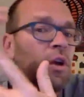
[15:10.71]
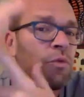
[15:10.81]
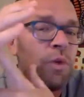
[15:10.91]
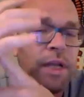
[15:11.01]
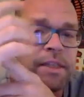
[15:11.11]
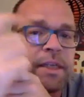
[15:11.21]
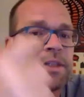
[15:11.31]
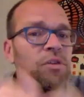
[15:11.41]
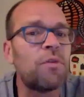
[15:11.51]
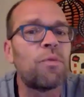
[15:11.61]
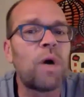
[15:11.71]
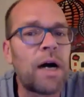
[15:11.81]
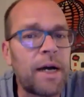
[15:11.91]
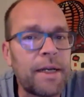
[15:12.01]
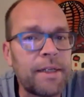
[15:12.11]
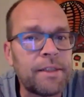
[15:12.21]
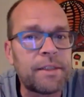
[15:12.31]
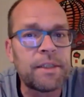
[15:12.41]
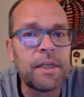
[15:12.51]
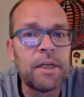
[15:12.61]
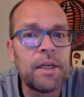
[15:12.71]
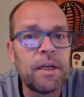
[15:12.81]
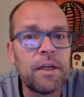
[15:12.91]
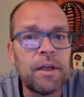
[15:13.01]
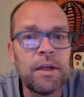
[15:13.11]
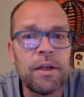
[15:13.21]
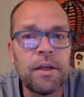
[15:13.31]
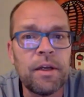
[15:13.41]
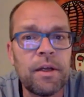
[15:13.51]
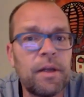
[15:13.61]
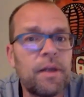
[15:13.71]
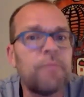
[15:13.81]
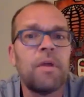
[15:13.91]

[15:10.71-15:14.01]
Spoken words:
ratings of wines, a